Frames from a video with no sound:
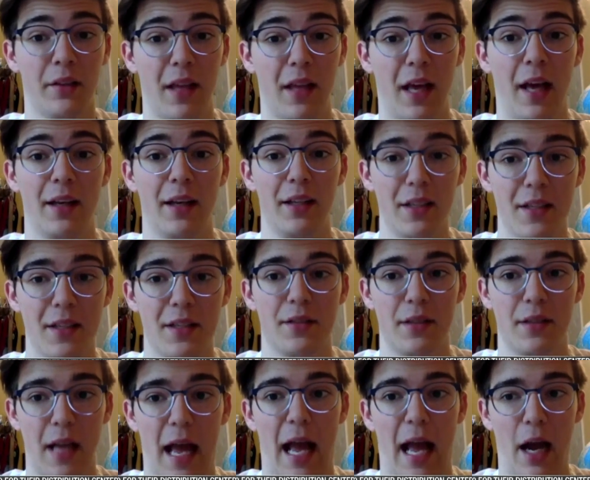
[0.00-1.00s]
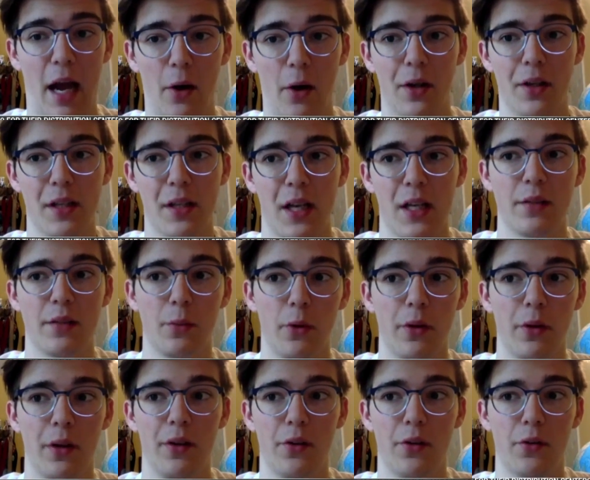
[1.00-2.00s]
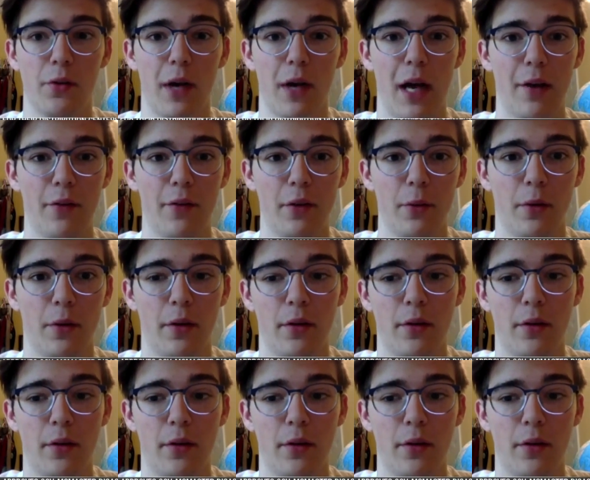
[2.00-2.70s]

that is how accessible it is for everyone.